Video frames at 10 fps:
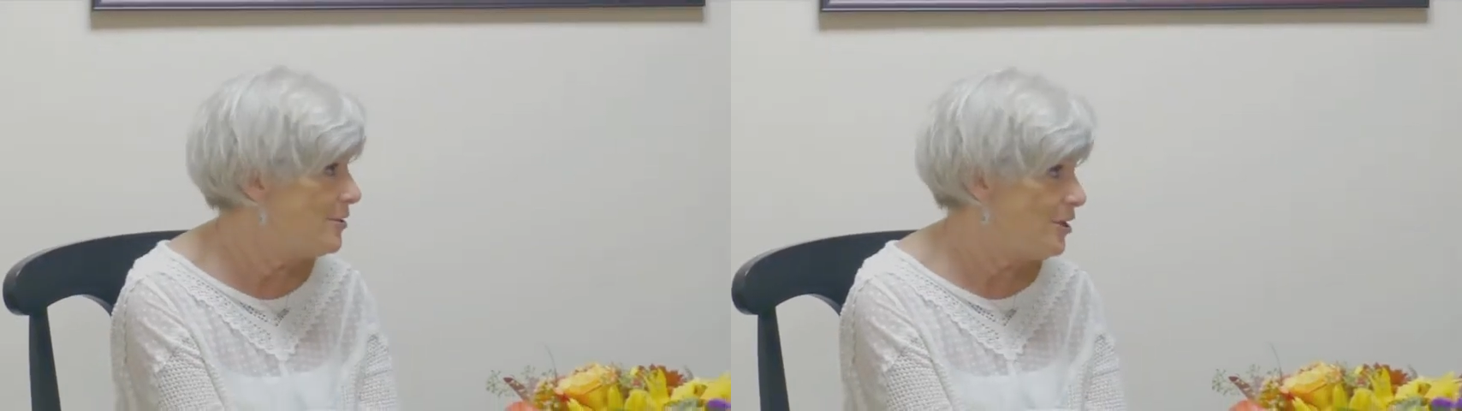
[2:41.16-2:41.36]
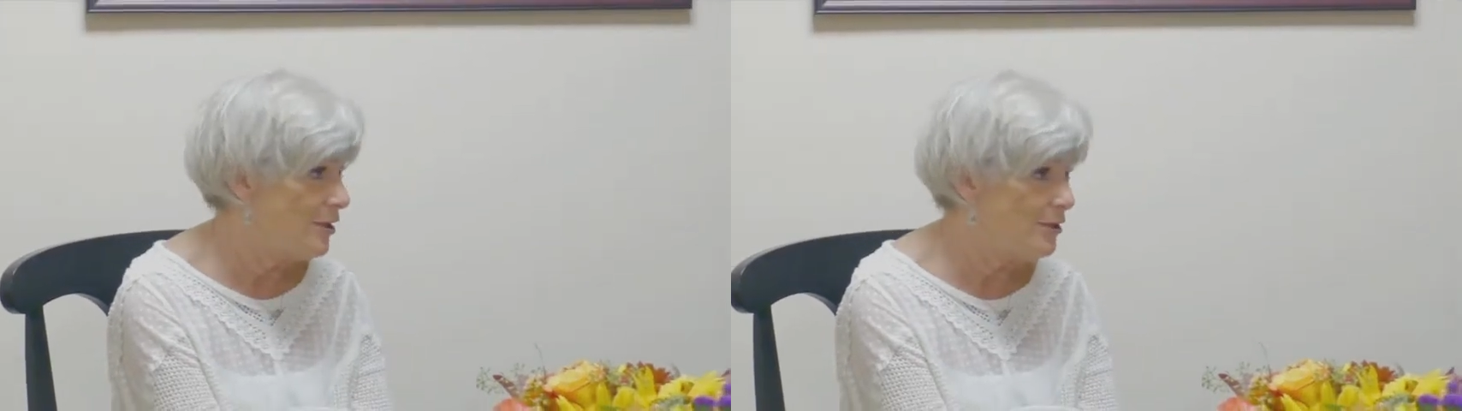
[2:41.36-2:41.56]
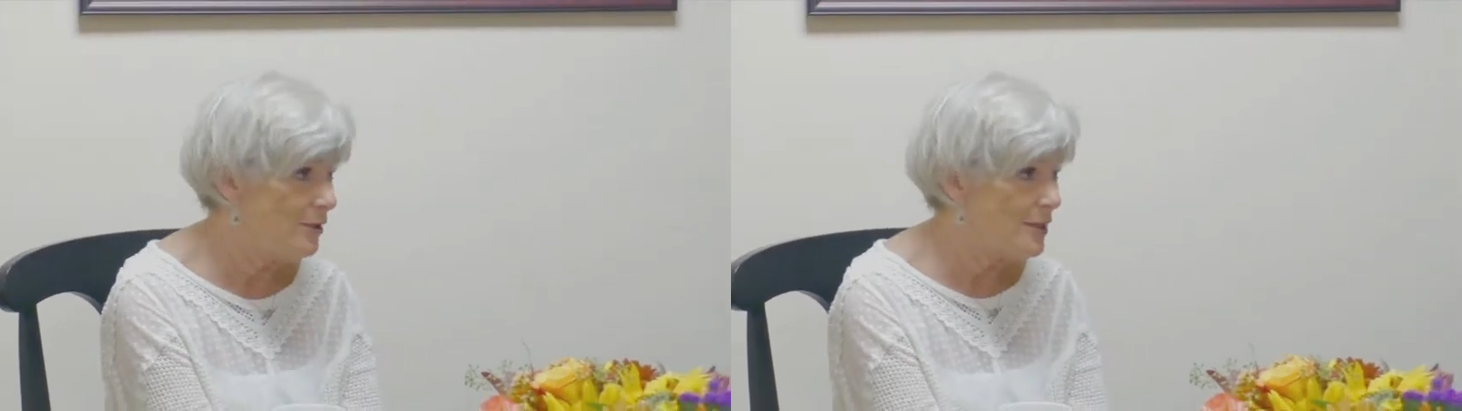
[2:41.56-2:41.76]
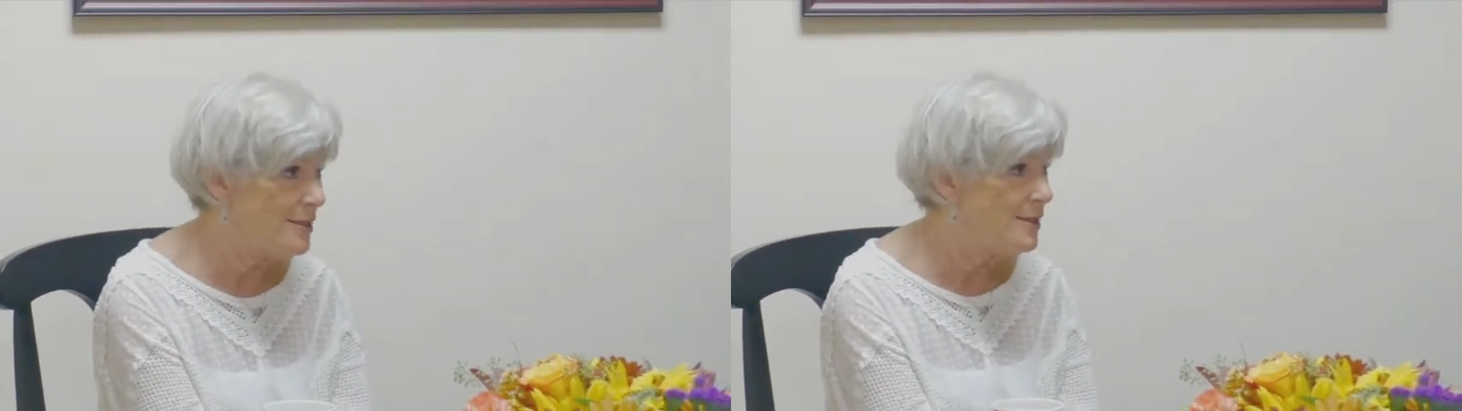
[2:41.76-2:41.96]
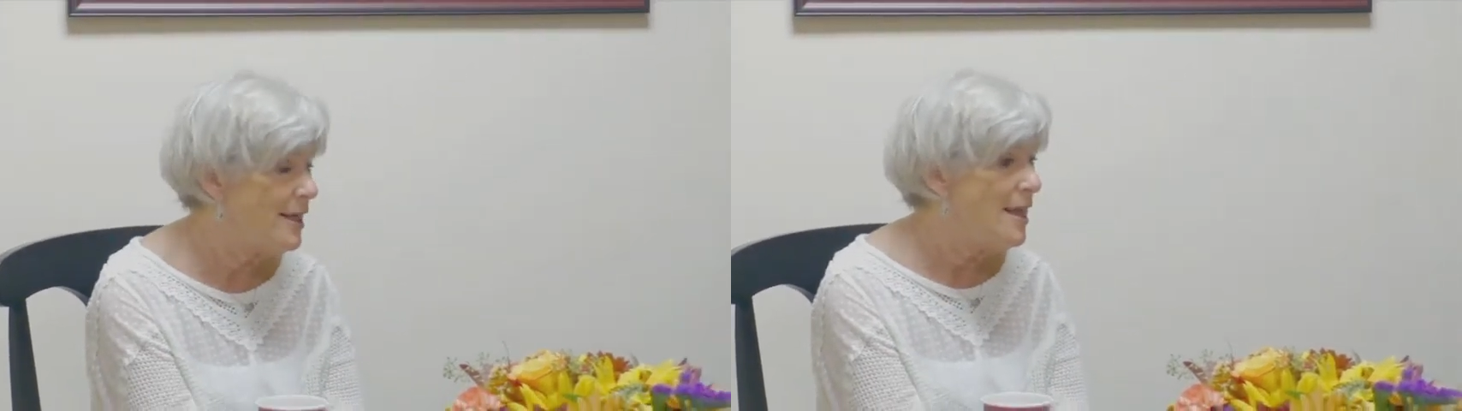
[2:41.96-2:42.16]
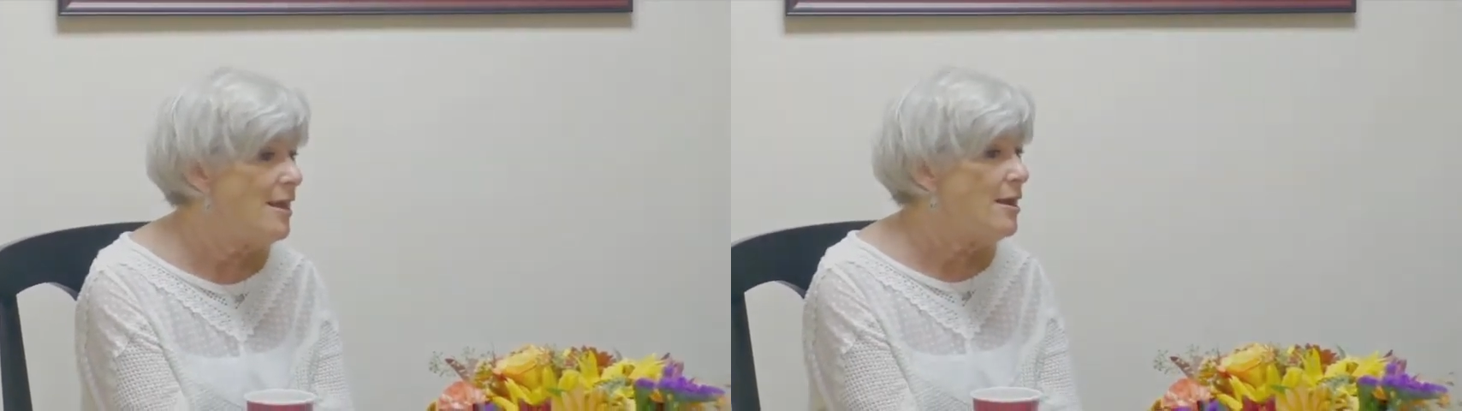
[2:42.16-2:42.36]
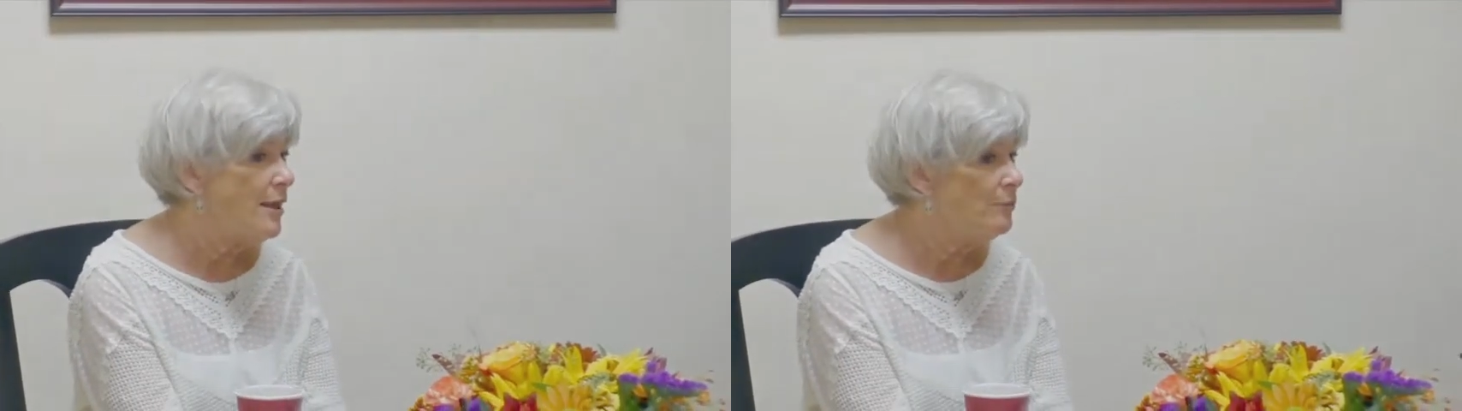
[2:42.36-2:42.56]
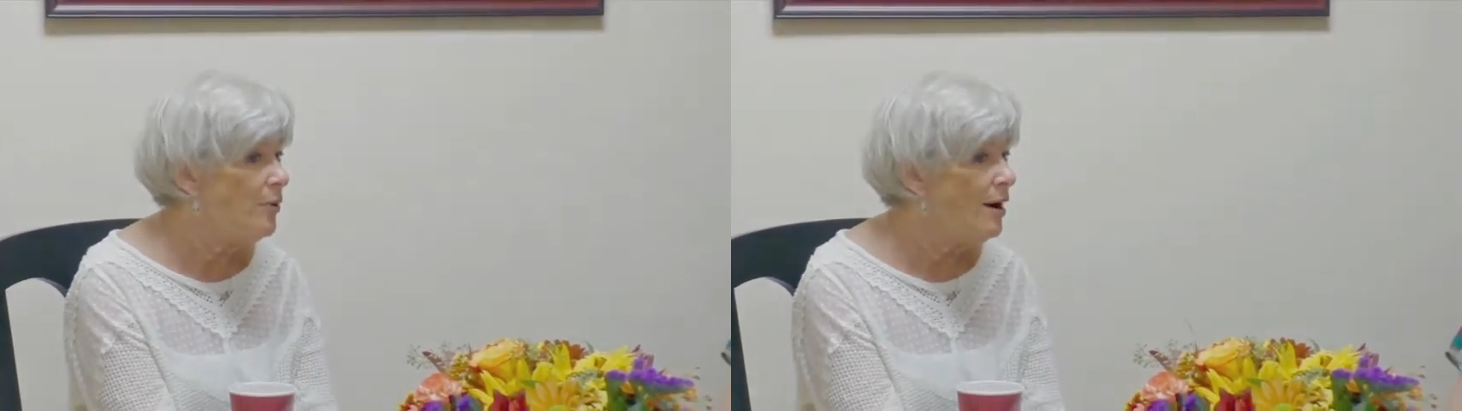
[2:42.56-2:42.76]
check your list,
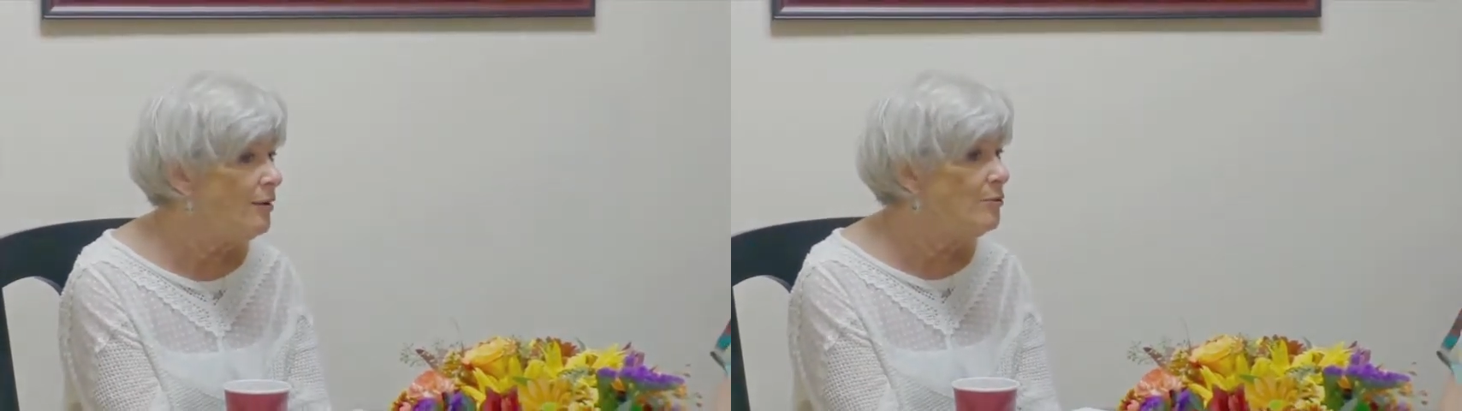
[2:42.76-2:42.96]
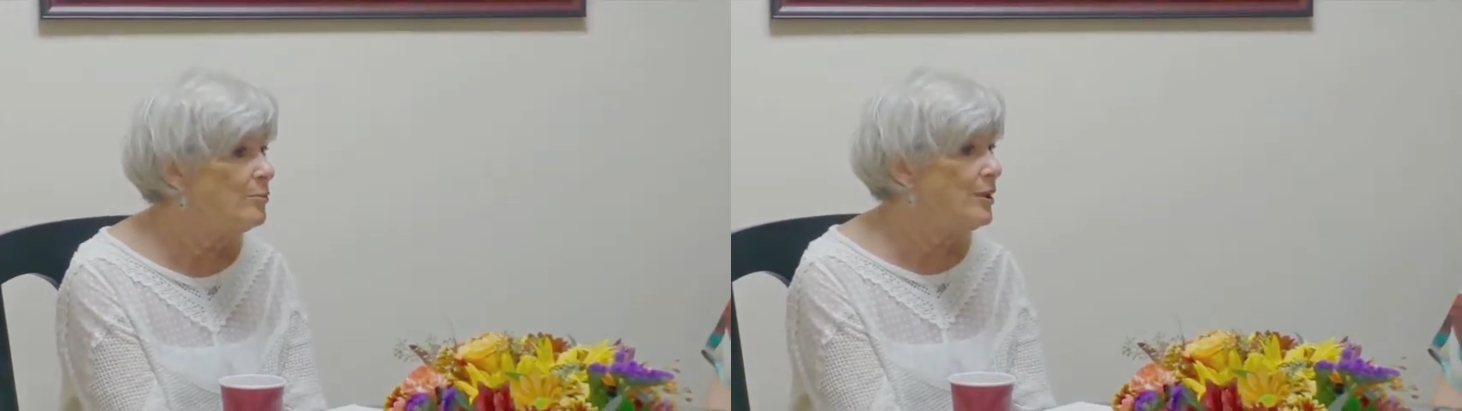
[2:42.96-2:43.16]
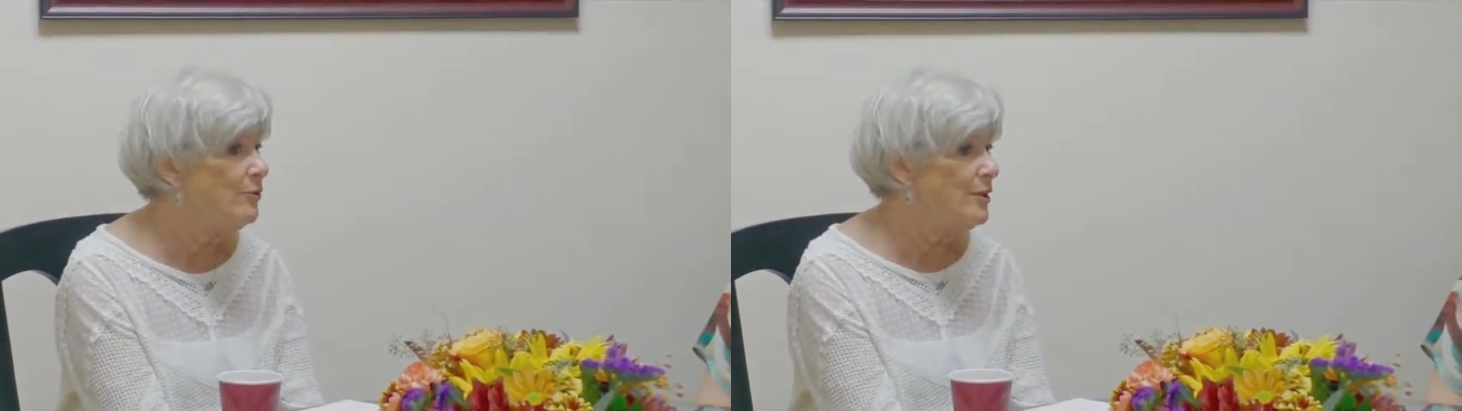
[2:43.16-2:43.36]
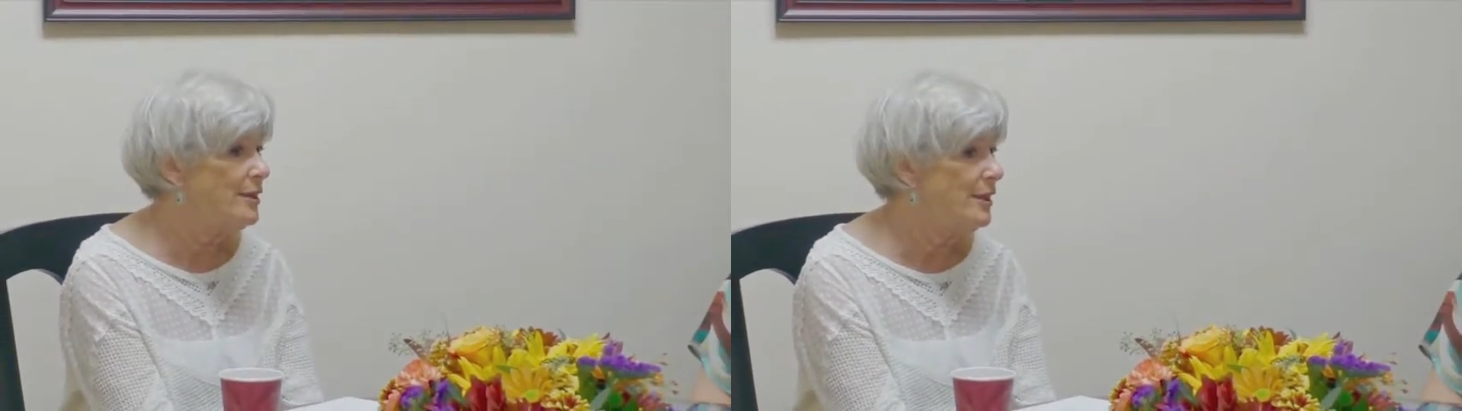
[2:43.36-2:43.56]
and probably with